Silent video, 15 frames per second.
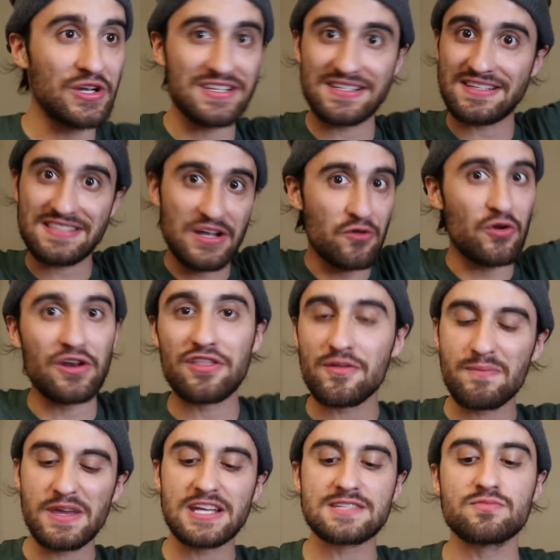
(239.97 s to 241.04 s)
because he's like one of the
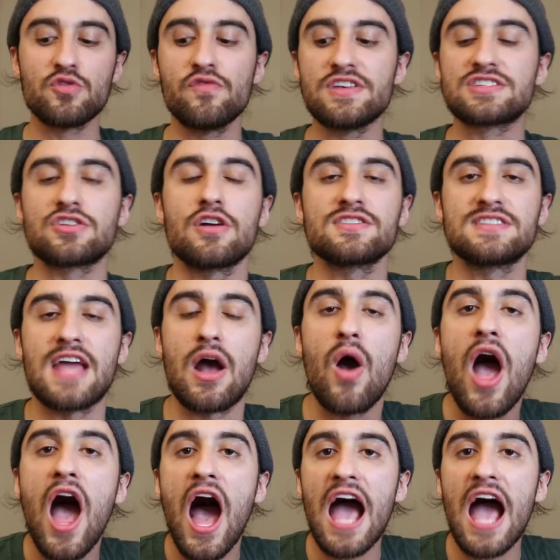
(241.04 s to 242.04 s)
biggest movie stars now.